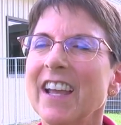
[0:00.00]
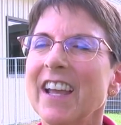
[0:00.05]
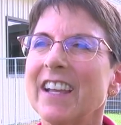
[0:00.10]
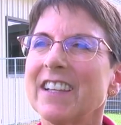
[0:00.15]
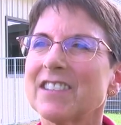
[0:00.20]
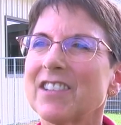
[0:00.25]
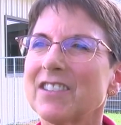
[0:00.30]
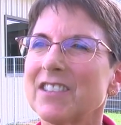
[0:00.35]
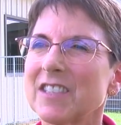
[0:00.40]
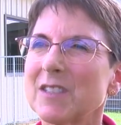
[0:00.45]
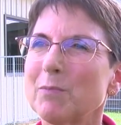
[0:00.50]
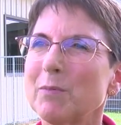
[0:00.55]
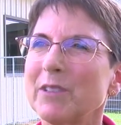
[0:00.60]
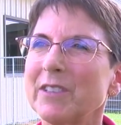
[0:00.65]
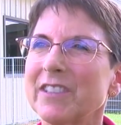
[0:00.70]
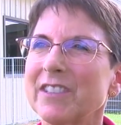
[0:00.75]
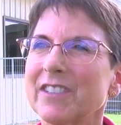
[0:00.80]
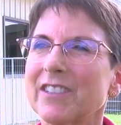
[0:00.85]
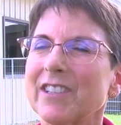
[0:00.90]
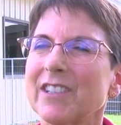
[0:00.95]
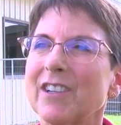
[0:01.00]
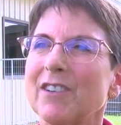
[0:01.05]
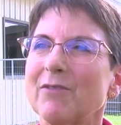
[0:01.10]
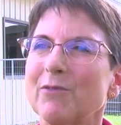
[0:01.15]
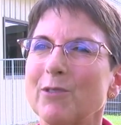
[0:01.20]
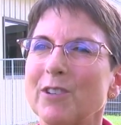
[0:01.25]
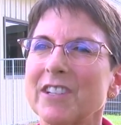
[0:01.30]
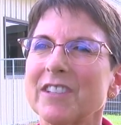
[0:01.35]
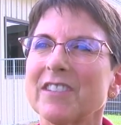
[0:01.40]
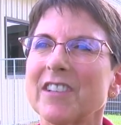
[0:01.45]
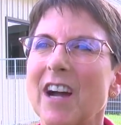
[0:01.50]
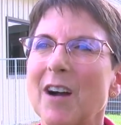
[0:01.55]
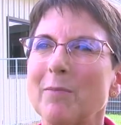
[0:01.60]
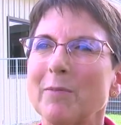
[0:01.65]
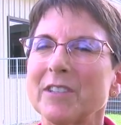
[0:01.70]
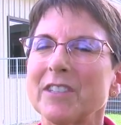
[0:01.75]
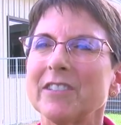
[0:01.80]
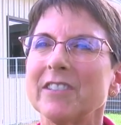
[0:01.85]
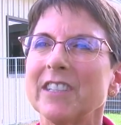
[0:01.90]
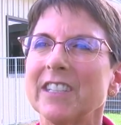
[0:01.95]
And so this building is going to afford us the
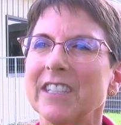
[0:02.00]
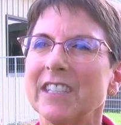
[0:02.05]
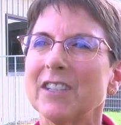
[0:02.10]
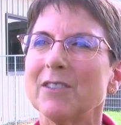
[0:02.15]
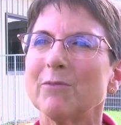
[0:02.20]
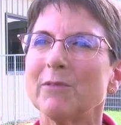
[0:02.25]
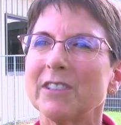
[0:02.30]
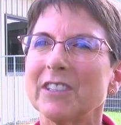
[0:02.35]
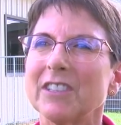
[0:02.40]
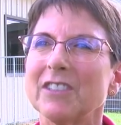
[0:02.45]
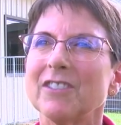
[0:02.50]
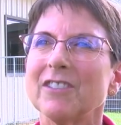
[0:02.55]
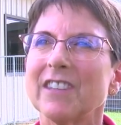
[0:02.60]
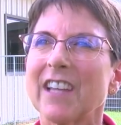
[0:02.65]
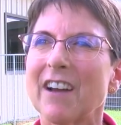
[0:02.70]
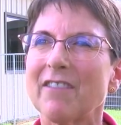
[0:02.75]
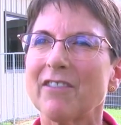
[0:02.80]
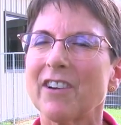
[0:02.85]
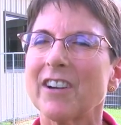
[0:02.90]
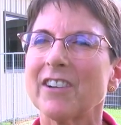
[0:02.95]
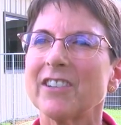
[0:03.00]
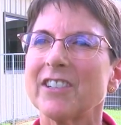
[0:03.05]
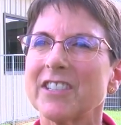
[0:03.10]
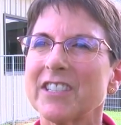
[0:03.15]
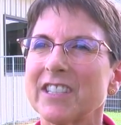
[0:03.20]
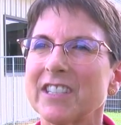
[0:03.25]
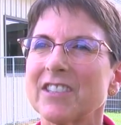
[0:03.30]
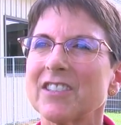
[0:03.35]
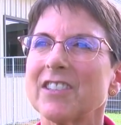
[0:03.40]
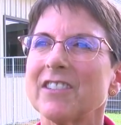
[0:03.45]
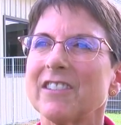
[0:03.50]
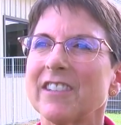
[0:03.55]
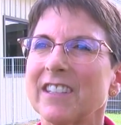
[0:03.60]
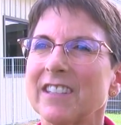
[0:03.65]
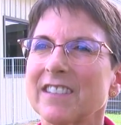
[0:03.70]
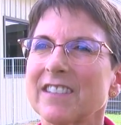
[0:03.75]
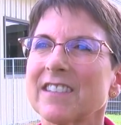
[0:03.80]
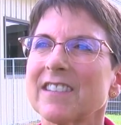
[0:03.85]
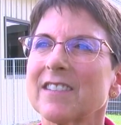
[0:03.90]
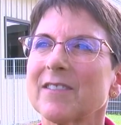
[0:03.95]
opportunity to really do that for our nursing
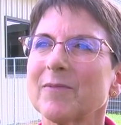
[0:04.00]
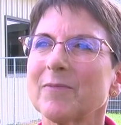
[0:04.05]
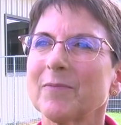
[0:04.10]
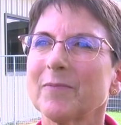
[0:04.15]
students.